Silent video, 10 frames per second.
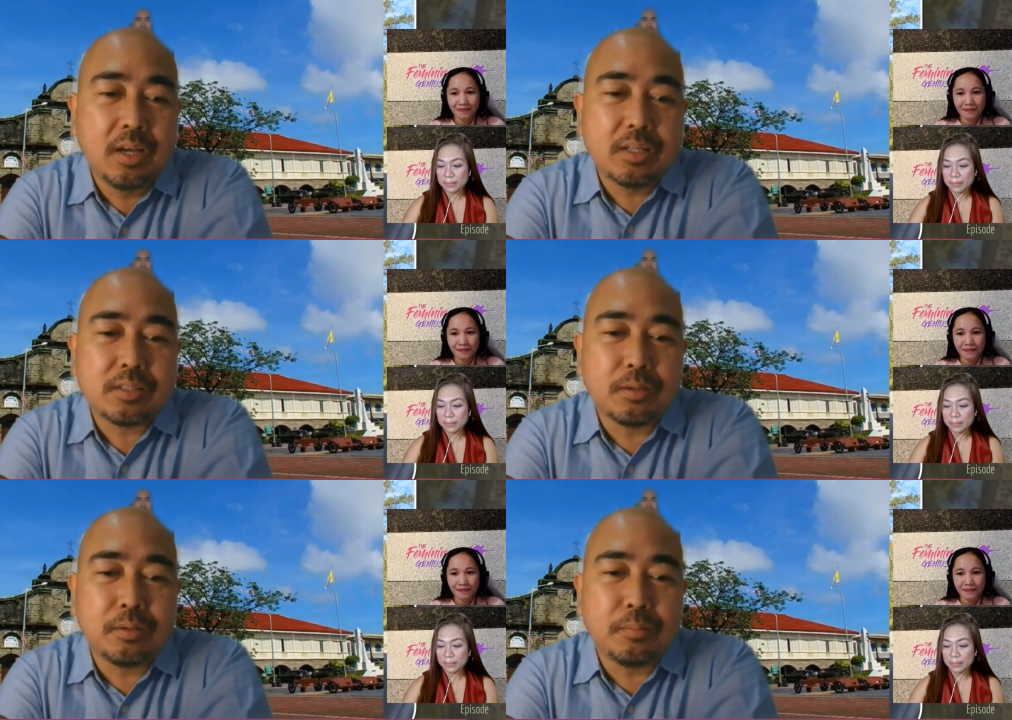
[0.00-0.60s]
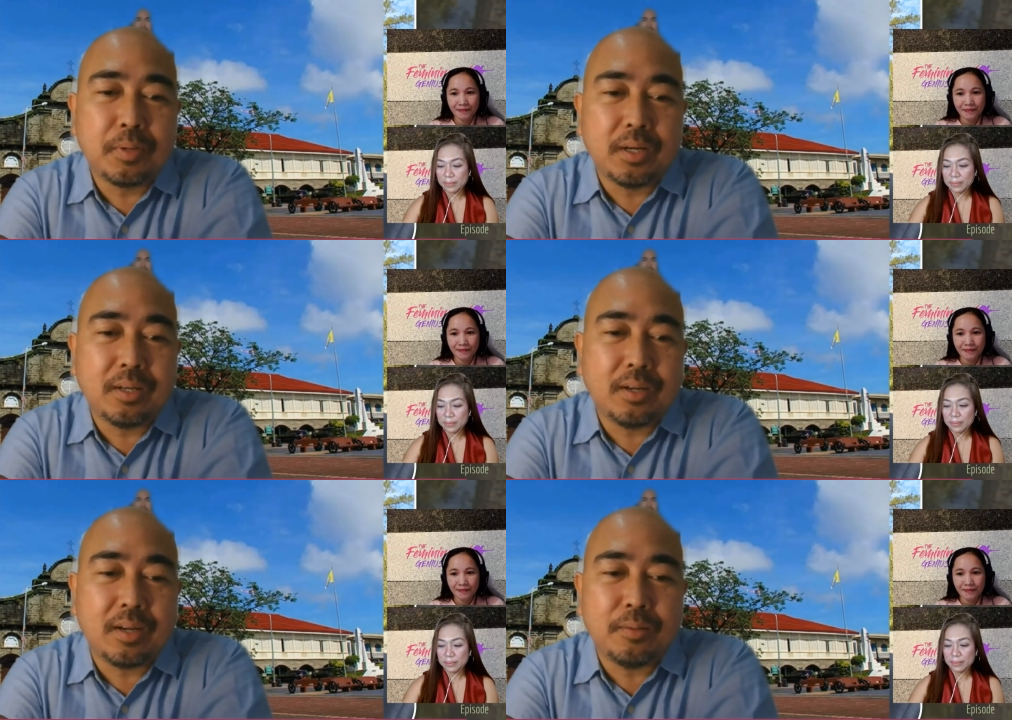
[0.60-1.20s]
Speaker 1: So mga
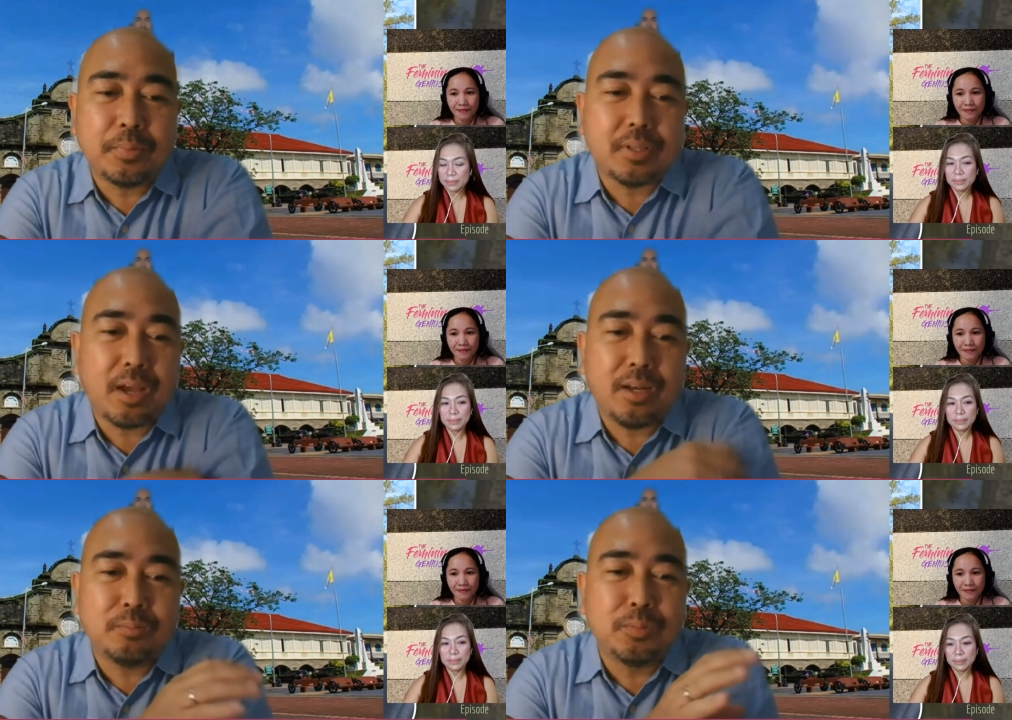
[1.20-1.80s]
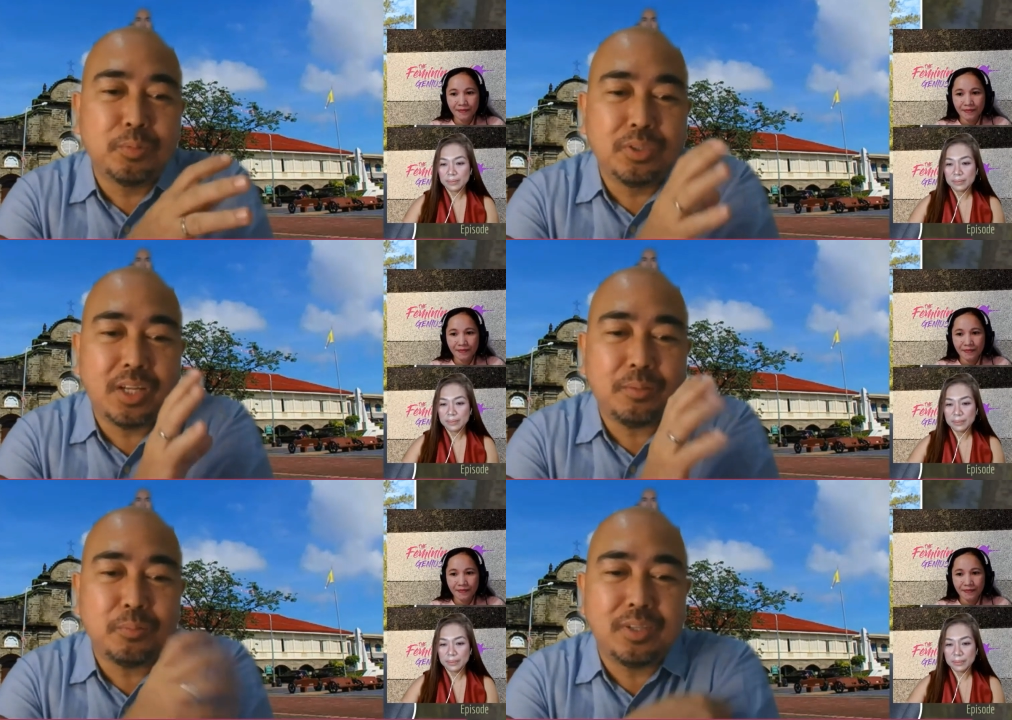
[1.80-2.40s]
nag ano pa tayo,
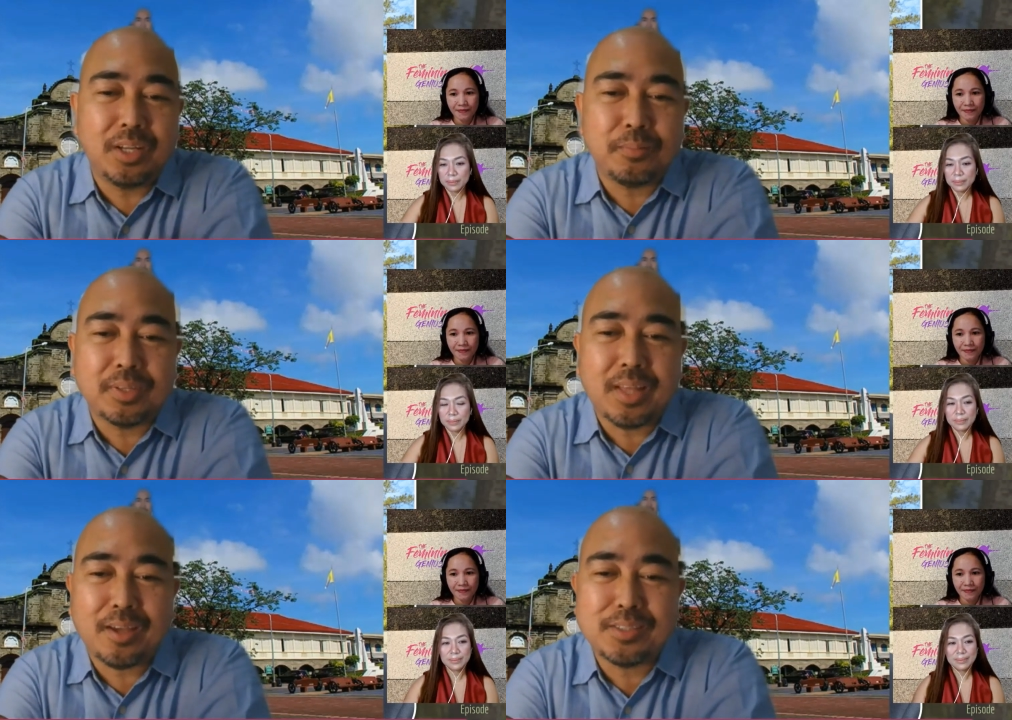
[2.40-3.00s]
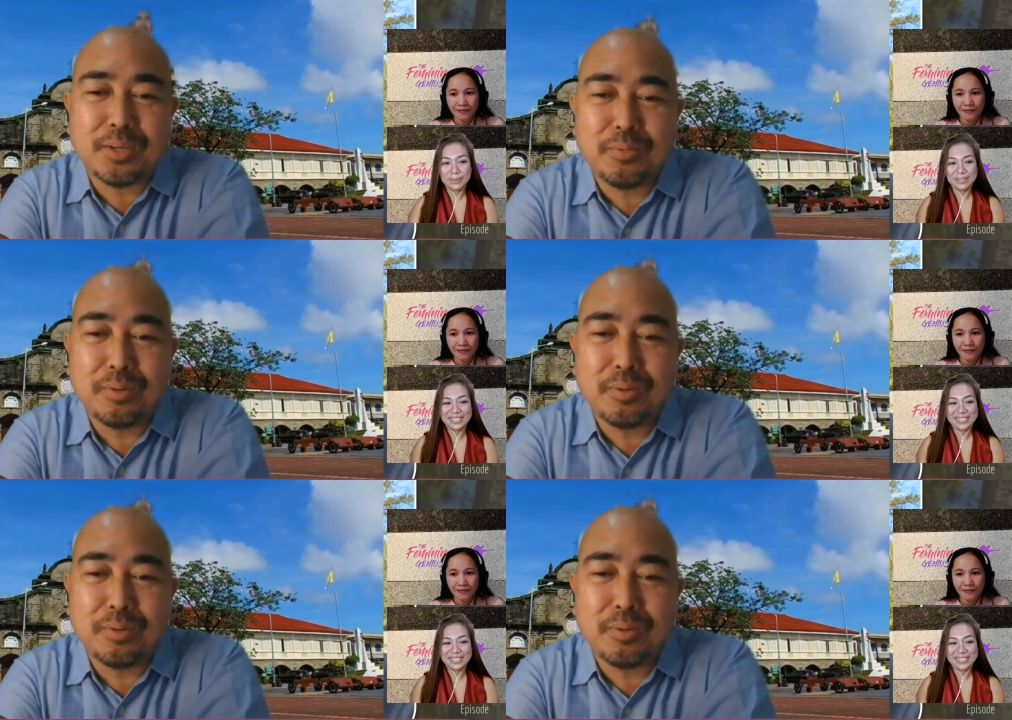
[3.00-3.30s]
nagmo-moonlight moonlight pa tayo sa ibang